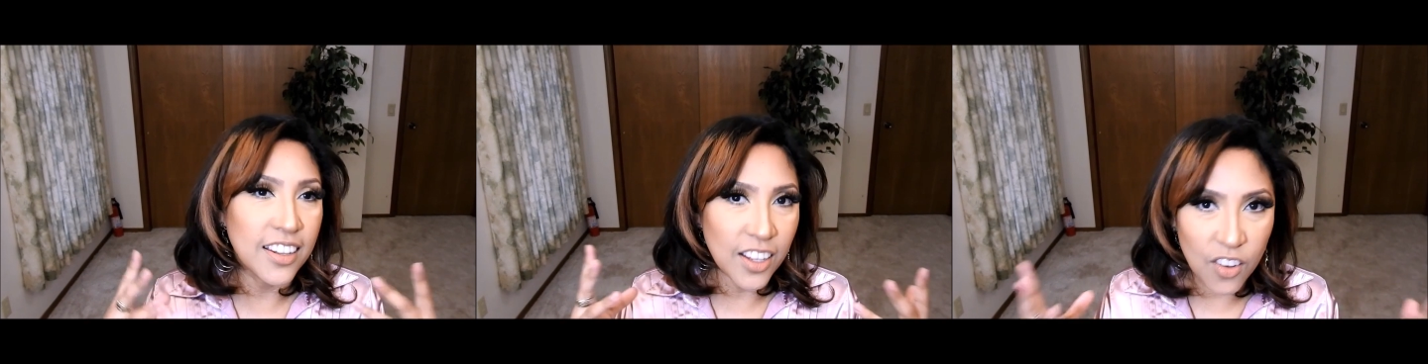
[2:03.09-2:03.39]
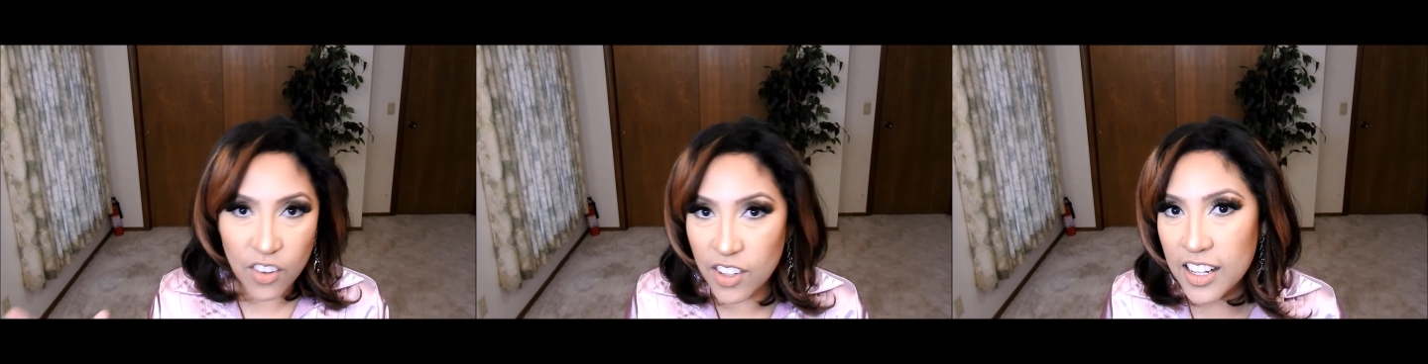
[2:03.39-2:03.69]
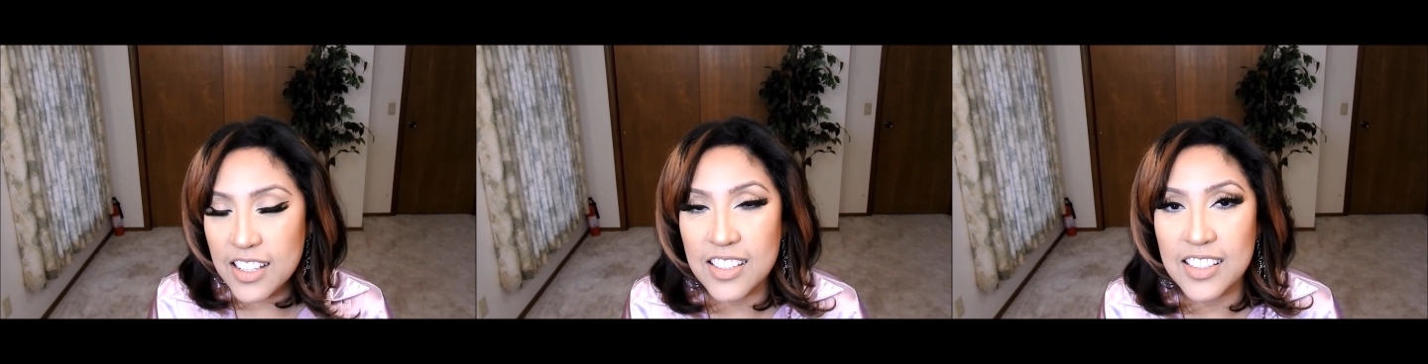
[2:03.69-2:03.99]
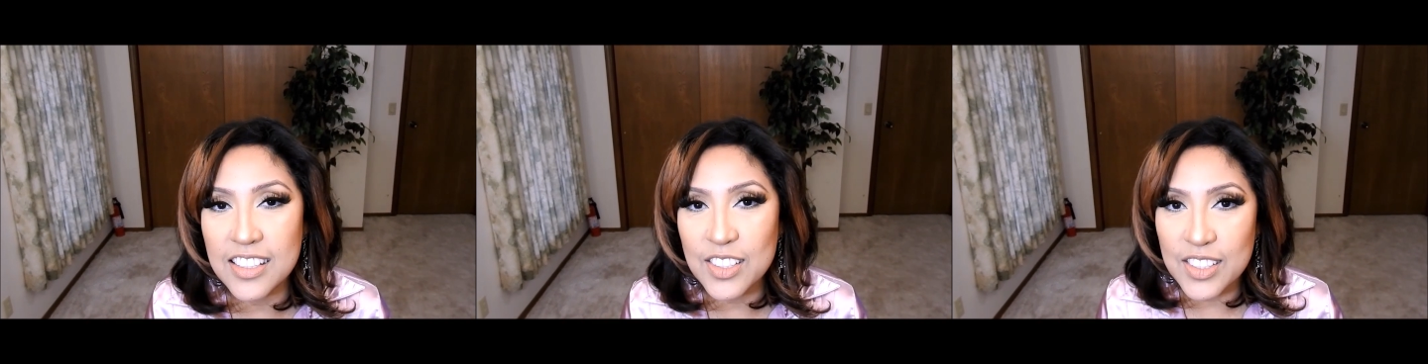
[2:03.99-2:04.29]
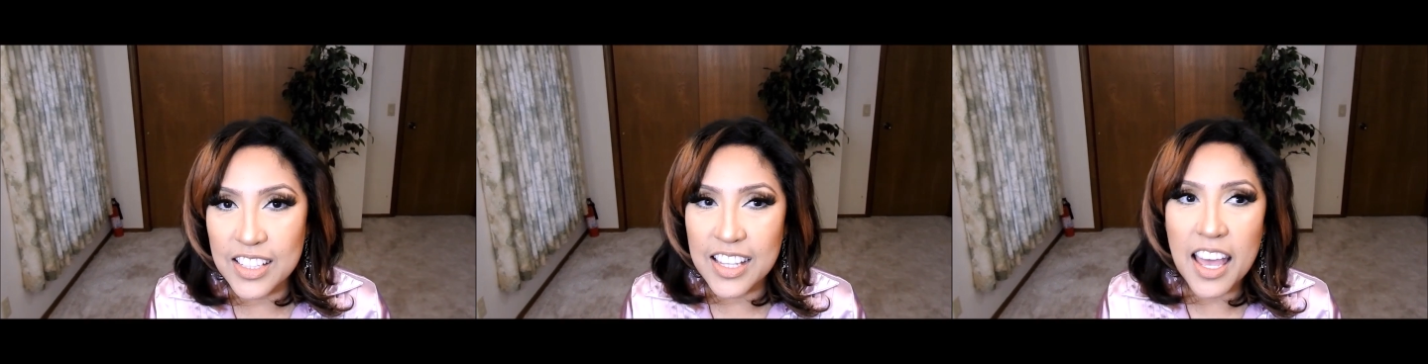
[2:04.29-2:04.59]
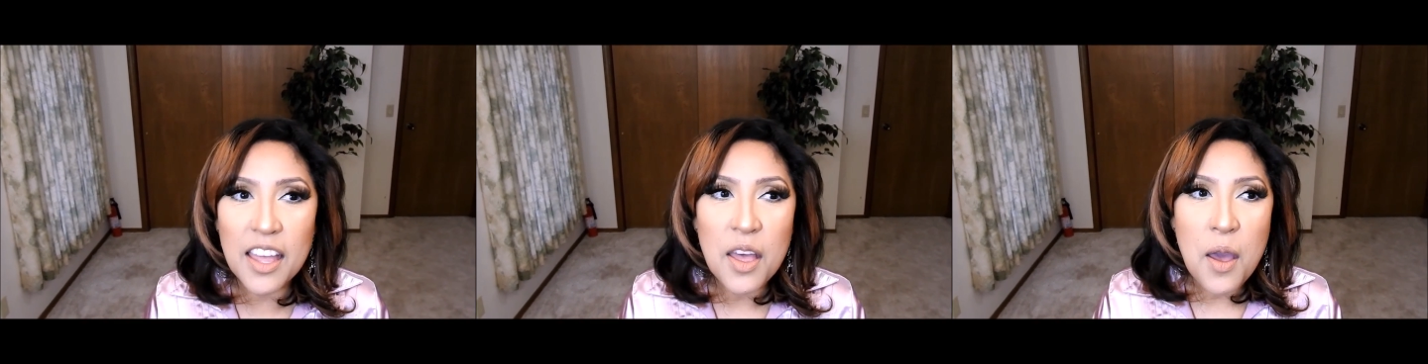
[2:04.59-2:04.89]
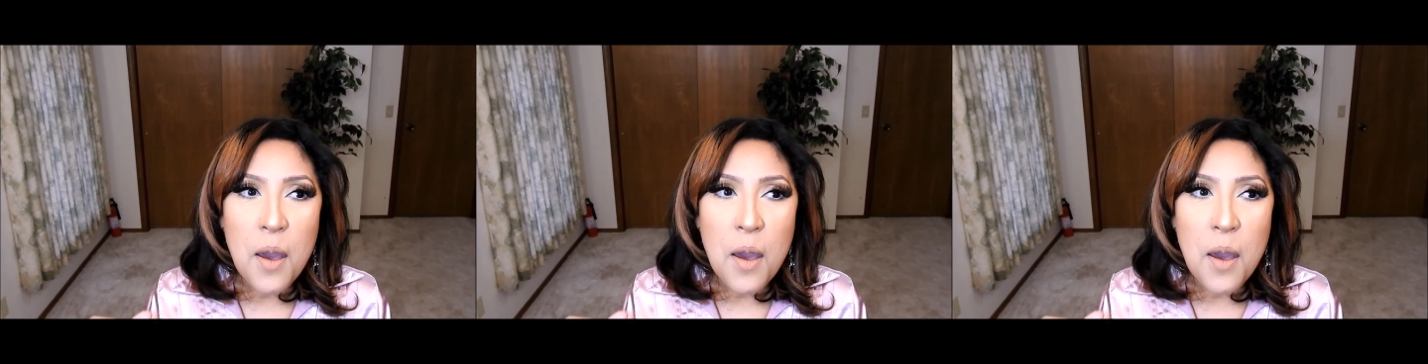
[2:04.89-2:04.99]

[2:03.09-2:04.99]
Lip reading: and the coconut is easy to detect,